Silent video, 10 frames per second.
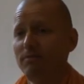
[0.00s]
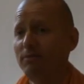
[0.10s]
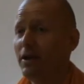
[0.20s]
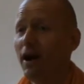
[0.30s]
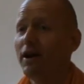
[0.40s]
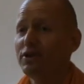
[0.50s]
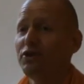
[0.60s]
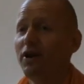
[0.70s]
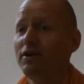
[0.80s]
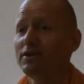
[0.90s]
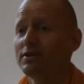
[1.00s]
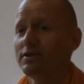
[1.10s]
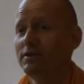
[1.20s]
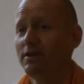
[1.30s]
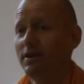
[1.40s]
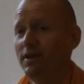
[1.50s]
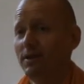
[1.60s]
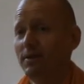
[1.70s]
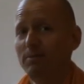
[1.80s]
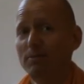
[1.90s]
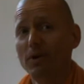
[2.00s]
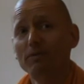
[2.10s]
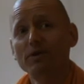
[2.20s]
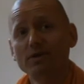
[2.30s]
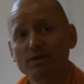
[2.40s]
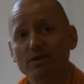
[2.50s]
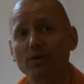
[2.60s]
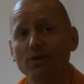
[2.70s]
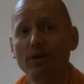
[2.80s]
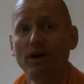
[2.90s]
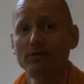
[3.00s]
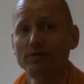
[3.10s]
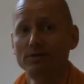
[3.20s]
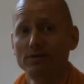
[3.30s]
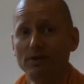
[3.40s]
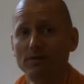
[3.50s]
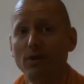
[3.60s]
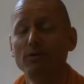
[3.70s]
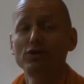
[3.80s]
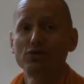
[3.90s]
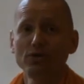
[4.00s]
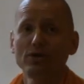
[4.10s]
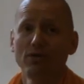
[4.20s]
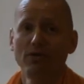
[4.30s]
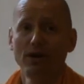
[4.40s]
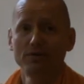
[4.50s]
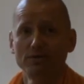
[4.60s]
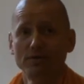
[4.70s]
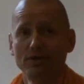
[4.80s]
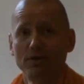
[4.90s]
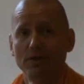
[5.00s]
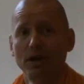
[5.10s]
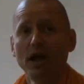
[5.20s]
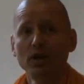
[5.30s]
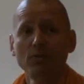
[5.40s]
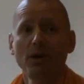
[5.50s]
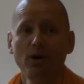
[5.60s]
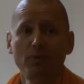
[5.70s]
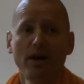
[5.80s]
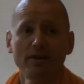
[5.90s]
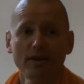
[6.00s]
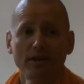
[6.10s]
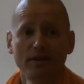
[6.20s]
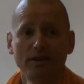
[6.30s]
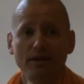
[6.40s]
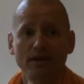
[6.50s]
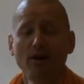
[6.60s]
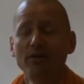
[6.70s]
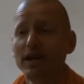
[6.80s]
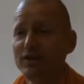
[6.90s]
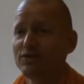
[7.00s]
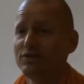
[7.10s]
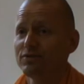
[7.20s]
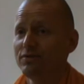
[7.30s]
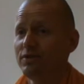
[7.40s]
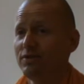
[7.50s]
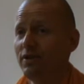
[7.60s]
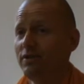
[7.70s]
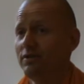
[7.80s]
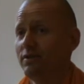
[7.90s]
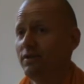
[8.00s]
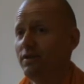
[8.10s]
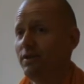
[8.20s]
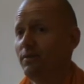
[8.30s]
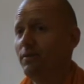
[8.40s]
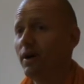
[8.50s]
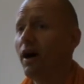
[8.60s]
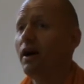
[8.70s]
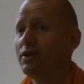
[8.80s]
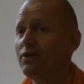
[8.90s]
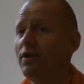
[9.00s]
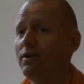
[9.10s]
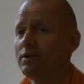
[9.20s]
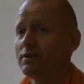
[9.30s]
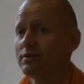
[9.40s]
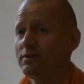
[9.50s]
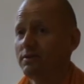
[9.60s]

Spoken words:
We are enjoyers. We just know how to enjoy, or we should know how to enjoy. Anandamaya Vyasa. Our nature is to enjoy. We are enjoyers.